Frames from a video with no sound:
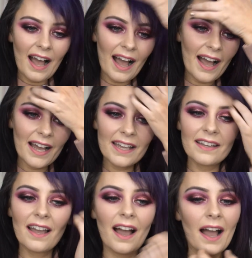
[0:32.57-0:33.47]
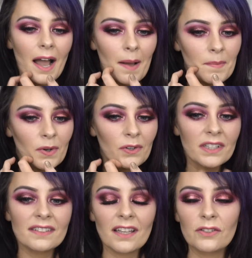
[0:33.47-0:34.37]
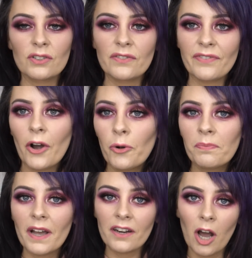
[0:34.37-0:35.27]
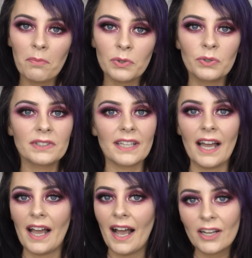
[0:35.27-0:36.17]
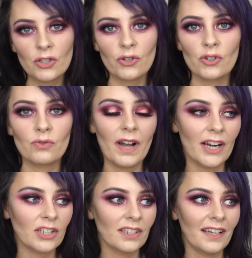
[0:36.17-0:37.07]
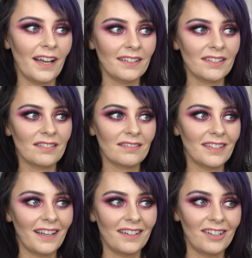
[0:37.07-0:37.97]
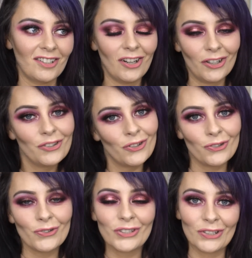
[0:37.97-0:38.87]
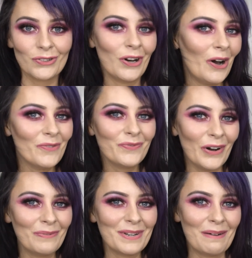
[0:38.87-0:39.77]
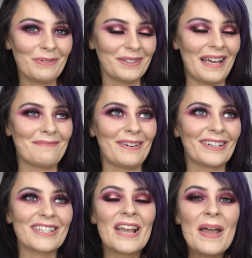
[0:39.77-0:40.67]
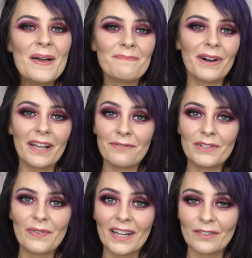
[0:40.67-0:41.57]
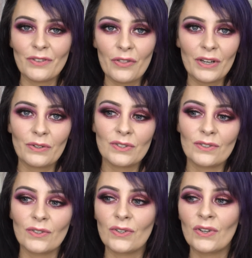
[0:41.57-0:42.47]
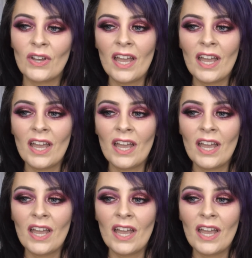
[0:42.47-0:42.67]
I am going to continue to film and upload as usual, actually as kind of unusual because I don't want to film and upload that much, but given the fact I've nothing else to do,